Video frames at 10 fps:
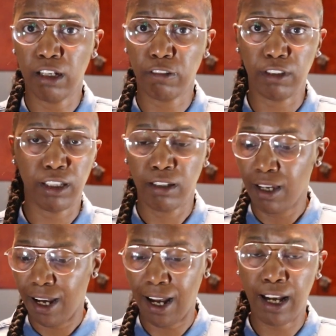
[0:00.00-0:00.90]
definitely
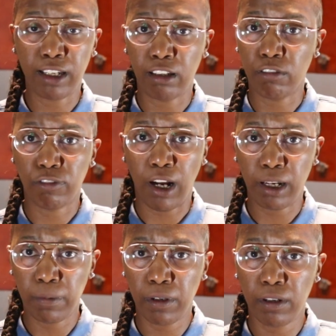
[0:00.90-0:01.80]
high in
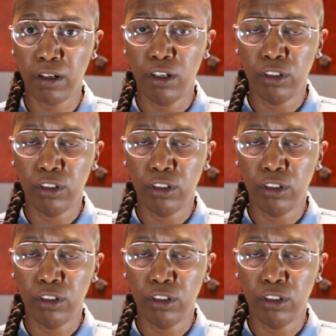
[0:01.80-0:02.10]
fiber.